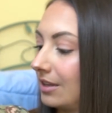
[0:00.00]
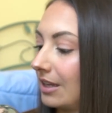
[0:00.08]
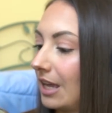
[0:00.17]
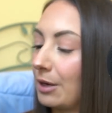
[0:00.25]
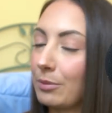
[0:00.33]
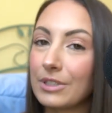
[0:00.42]

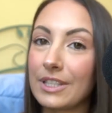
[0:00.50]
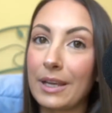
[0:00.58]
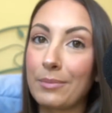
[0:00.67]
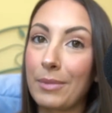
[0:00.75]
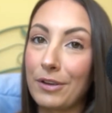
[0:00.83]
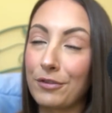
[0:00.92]
and it was
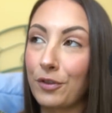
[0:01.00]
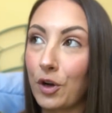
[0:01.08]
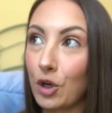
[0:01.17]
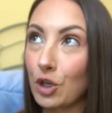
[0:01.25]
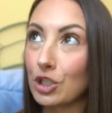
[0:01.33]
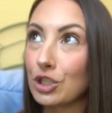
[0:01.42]
like my
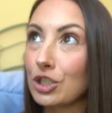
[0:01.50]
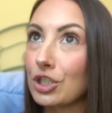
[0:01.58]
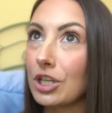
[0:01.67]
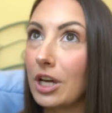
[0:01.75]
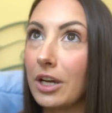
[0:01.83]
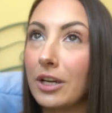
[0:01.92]
first,
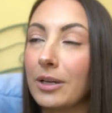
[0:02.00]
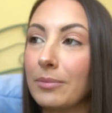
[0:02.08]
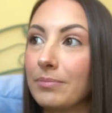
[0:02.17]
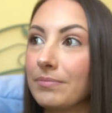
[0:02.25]
um,